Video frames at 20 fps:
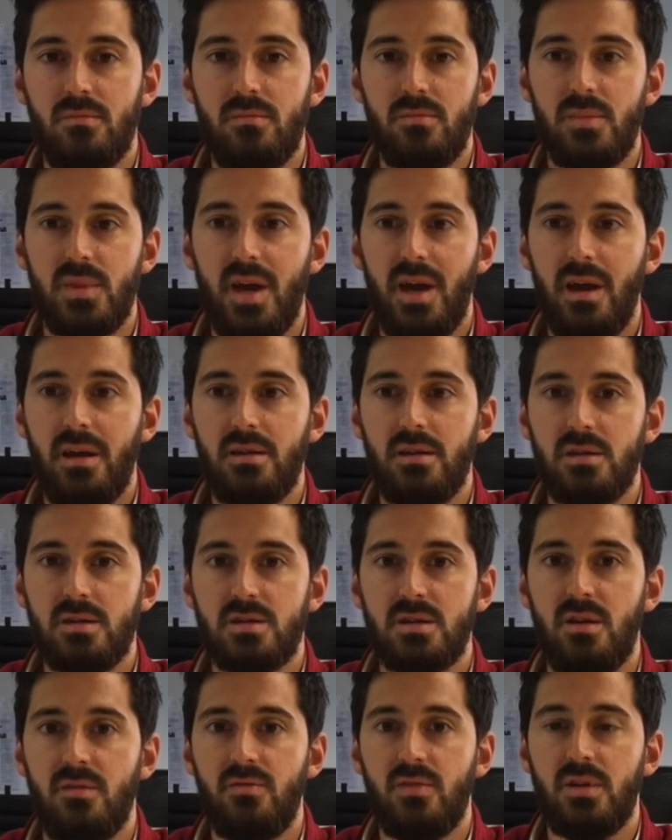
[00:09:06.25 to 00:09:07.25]
That
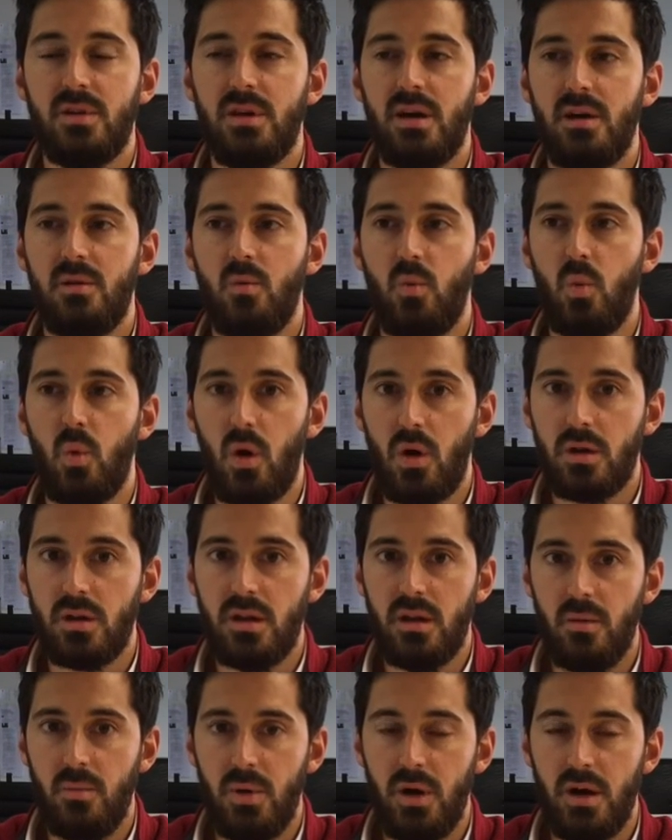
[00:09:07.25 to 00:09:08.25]
is something that
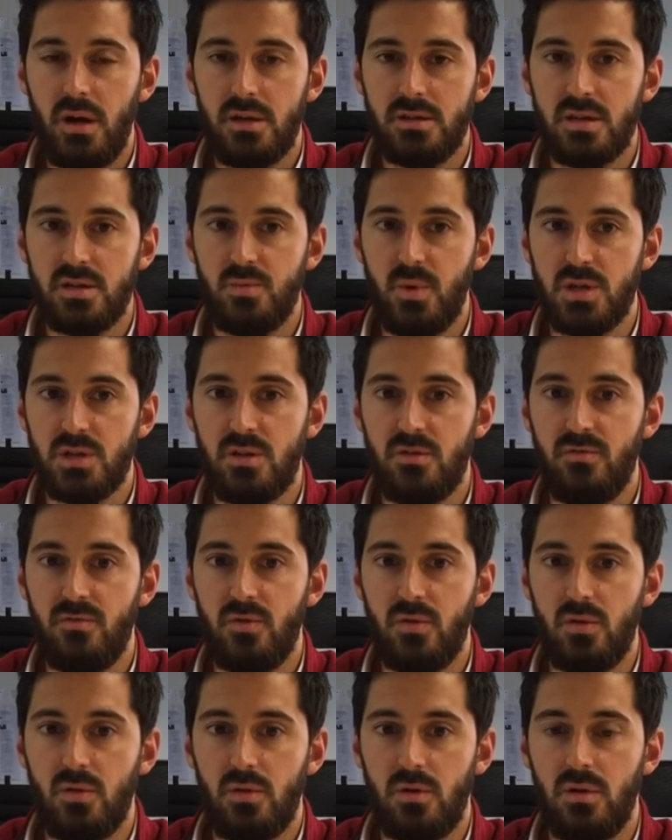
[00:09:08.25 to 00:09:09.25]
worked in the past, especially
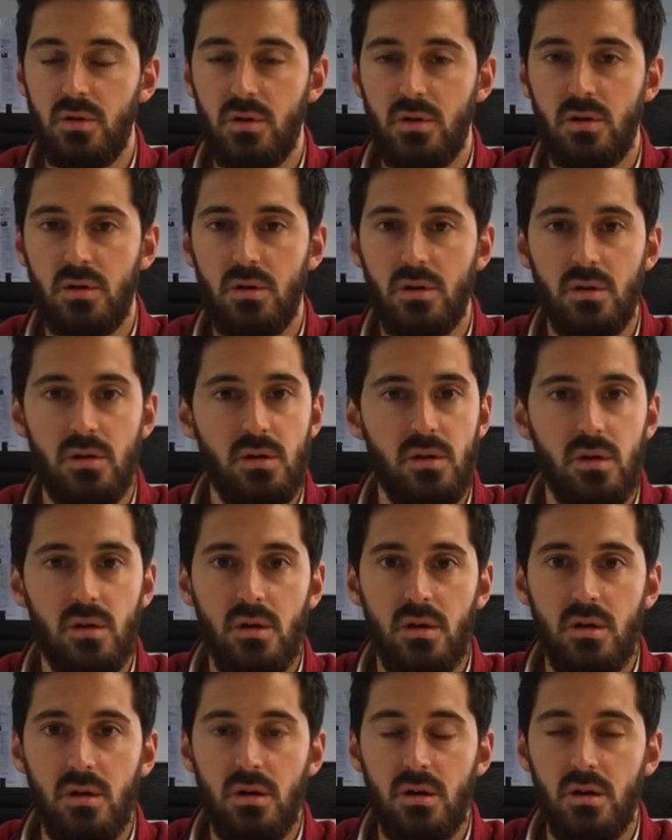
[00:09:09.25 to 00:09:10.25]
for
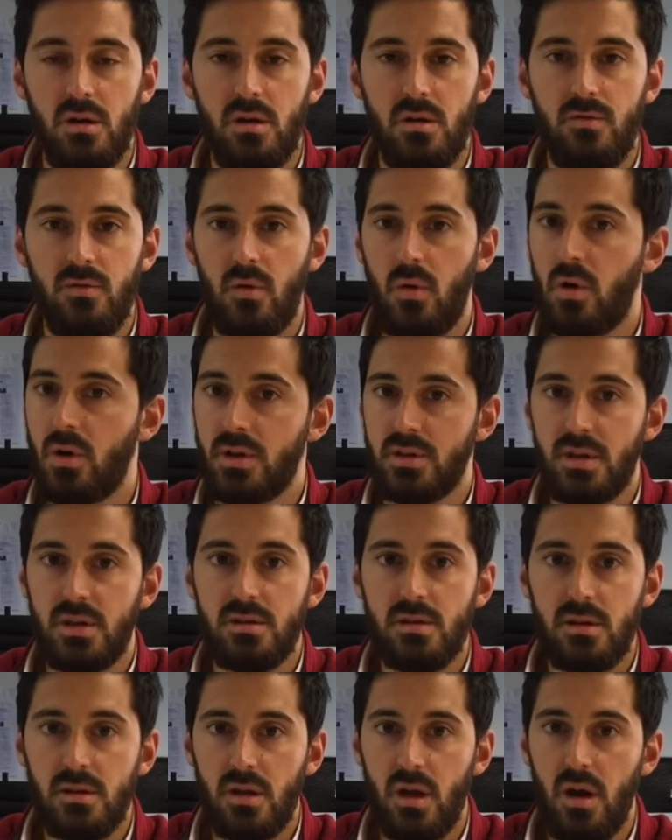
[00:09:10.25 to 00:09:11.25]
rocket
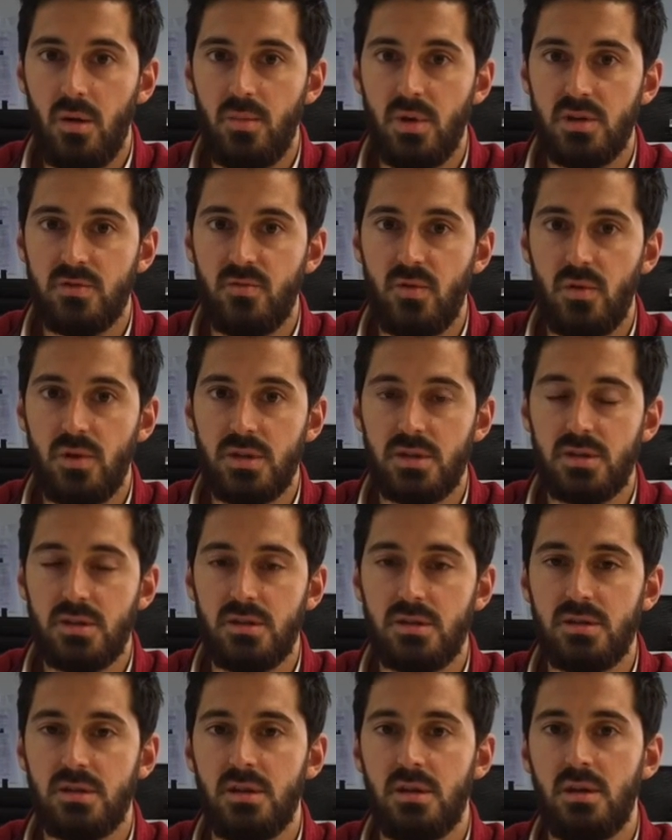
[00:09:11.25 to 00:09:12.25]
internet companies, for
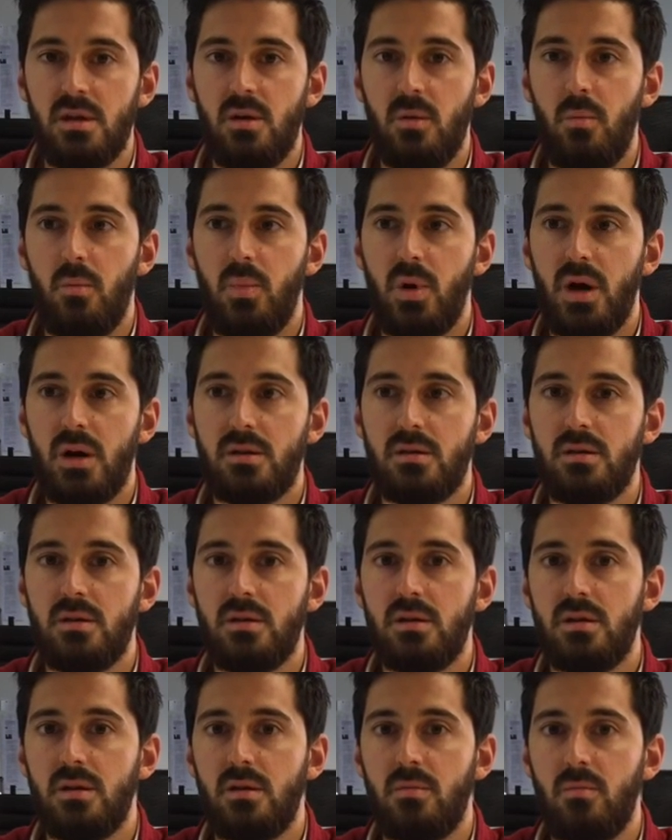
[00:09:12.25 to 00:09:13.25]
instance. But
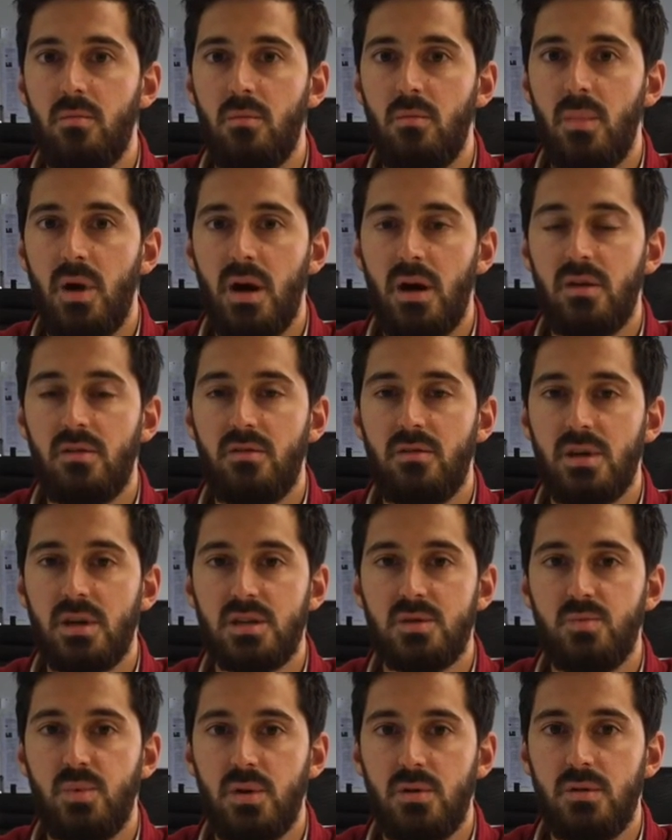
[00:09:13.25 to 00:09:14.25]
in my
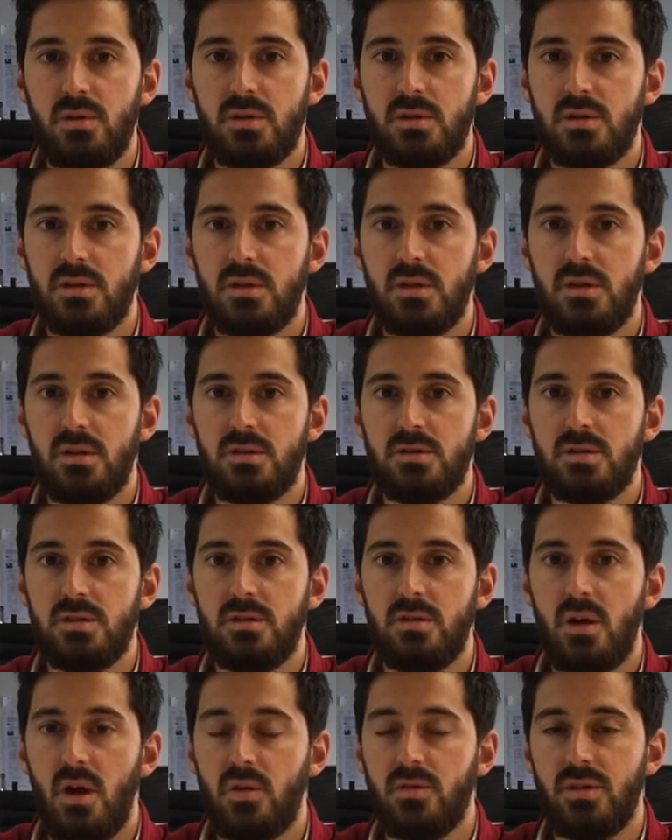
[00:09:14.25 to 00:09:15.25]
experience, it's
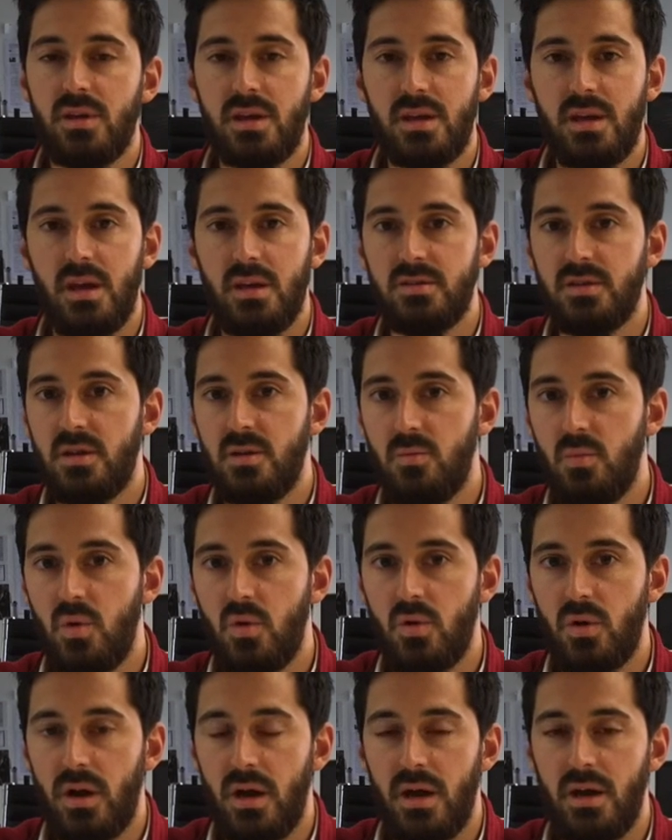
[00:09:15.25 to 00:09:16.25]
not the case
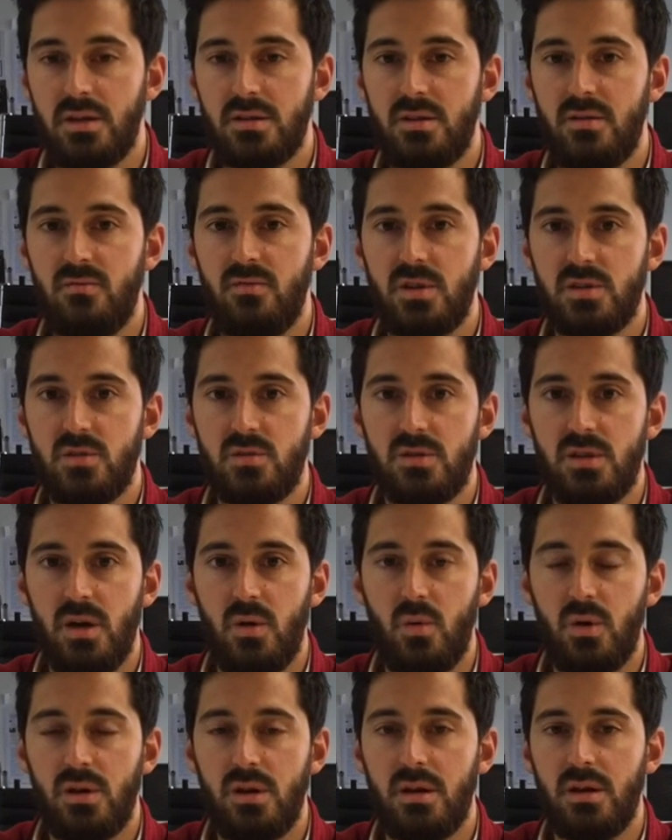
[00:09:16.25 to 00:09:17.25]
anymore, as investors
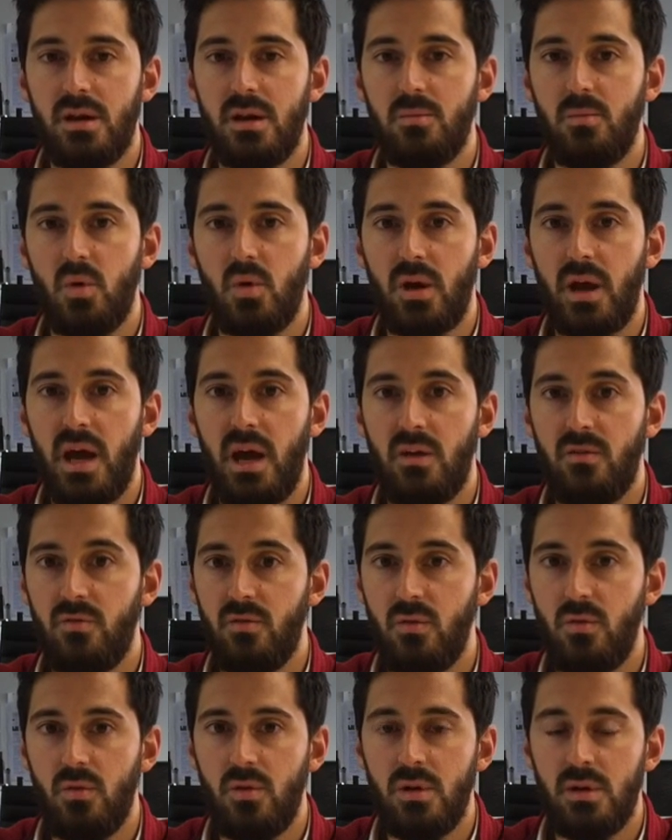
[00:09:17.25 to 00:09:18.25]
nowadays are more
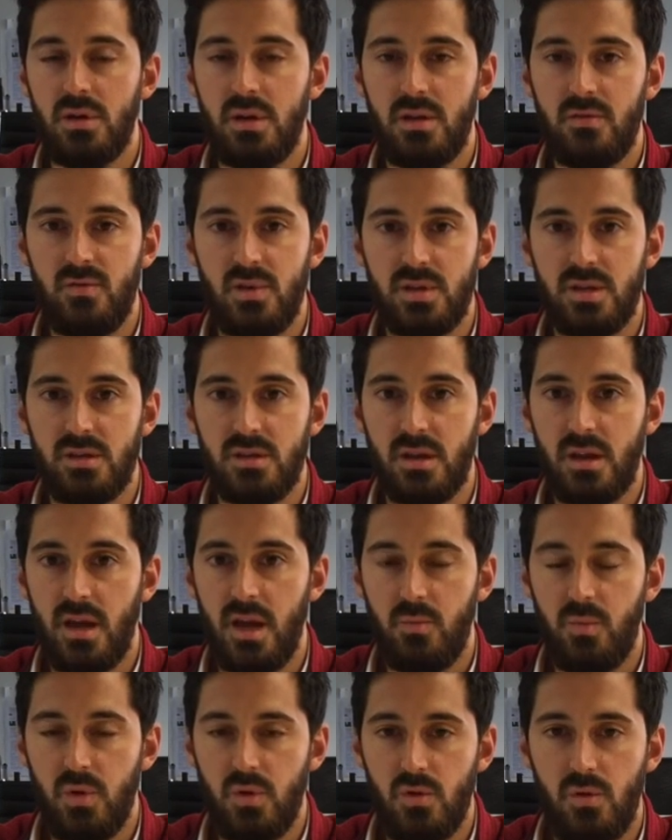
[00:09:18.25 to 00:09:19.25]
careful investing the
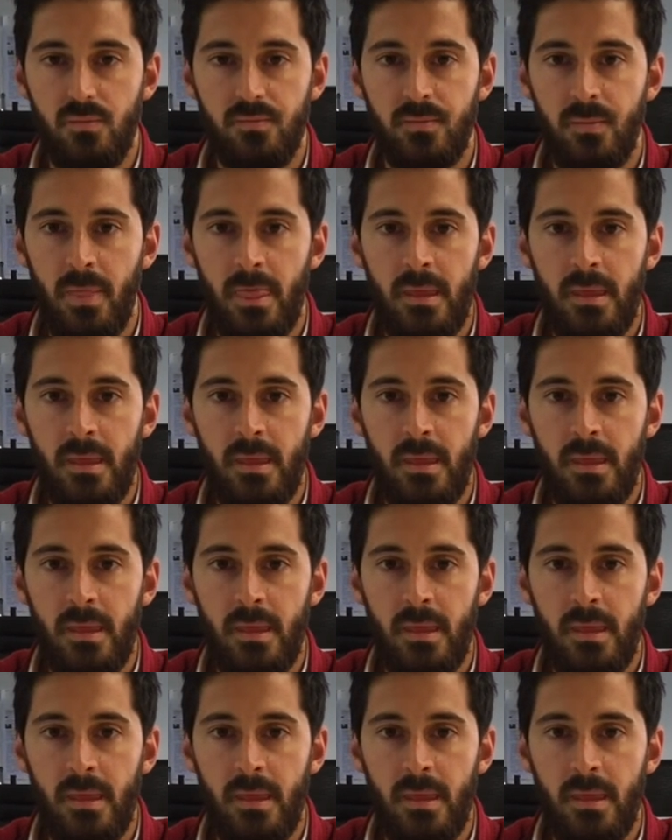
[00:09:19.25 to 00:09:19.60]
capital.